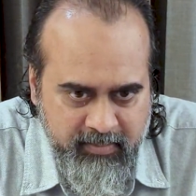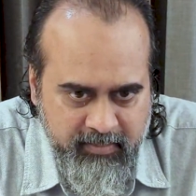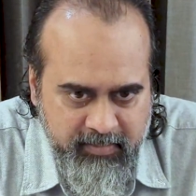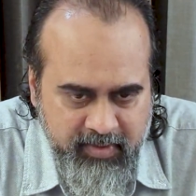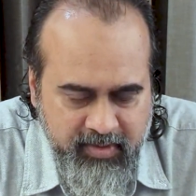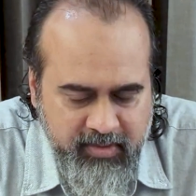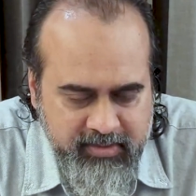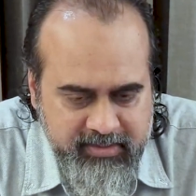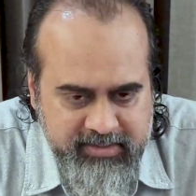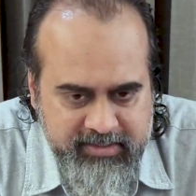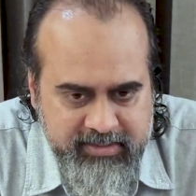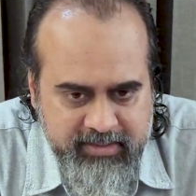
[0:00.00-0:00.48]

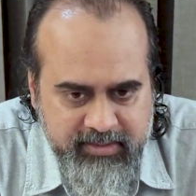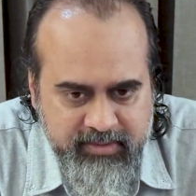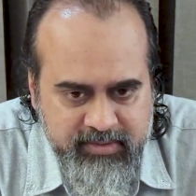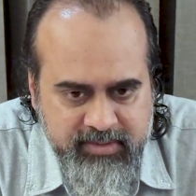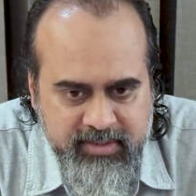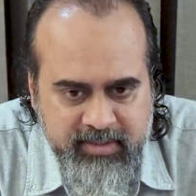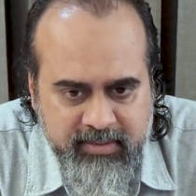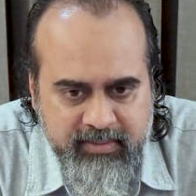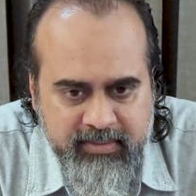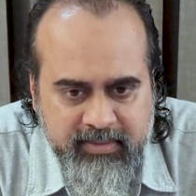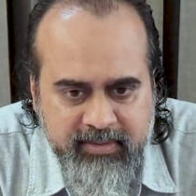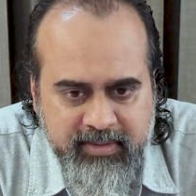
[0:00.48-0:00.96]
Because you
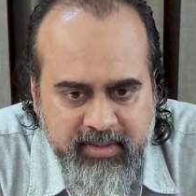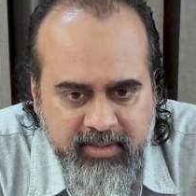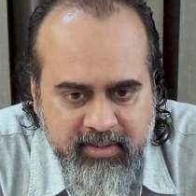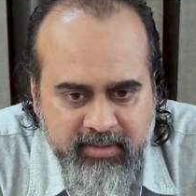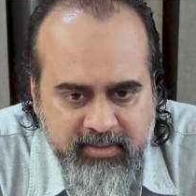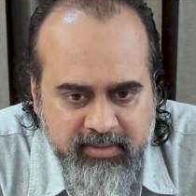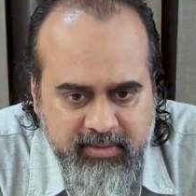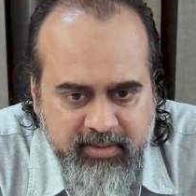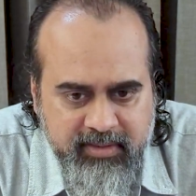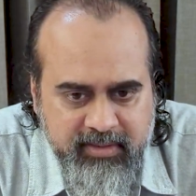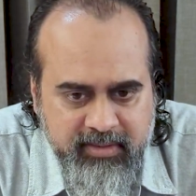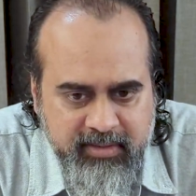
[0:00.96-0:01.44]
see,
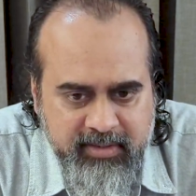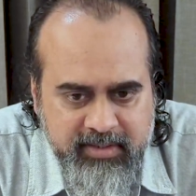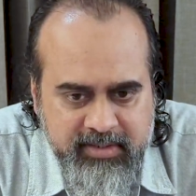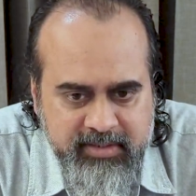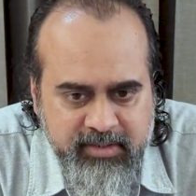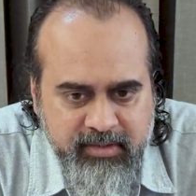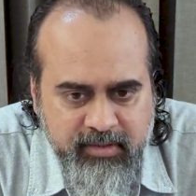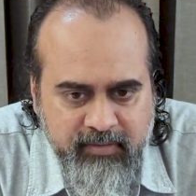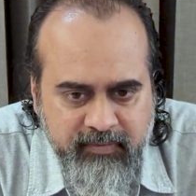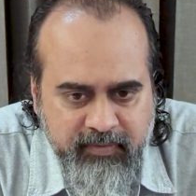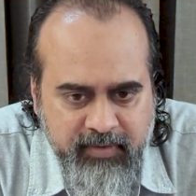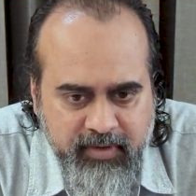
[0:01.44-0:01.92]
the
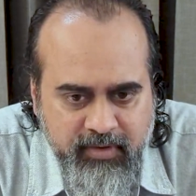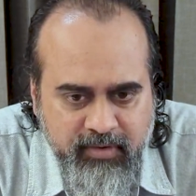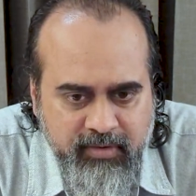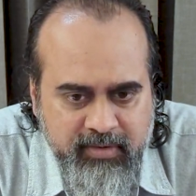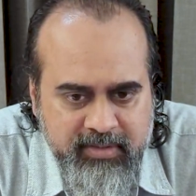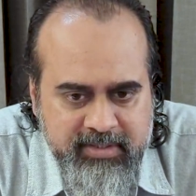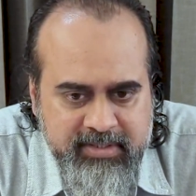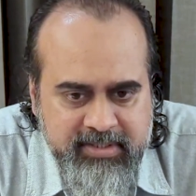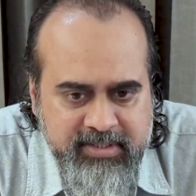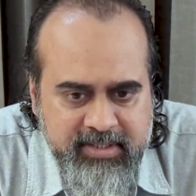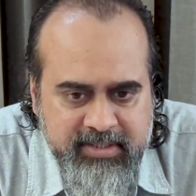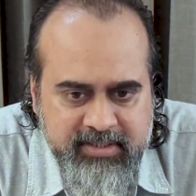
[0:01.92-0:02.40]
nature of ego
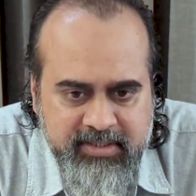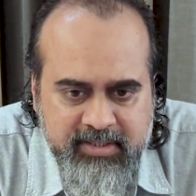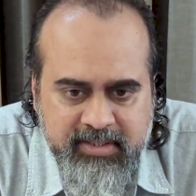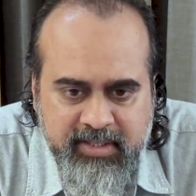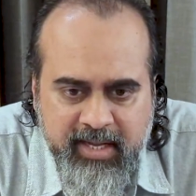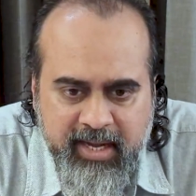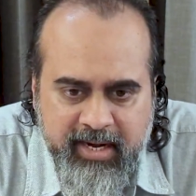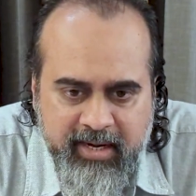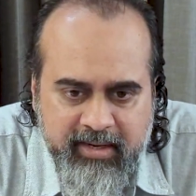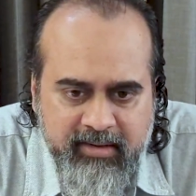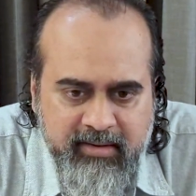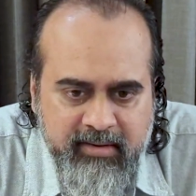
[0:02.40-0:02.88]
is such
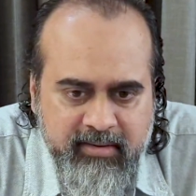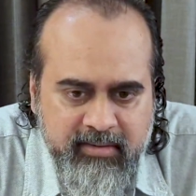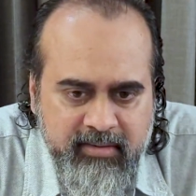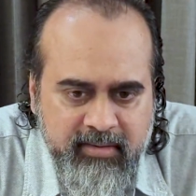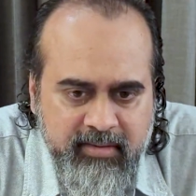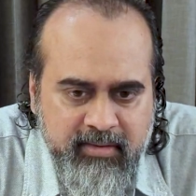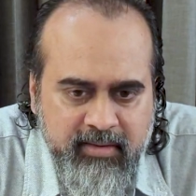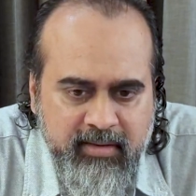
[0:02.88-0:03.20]
that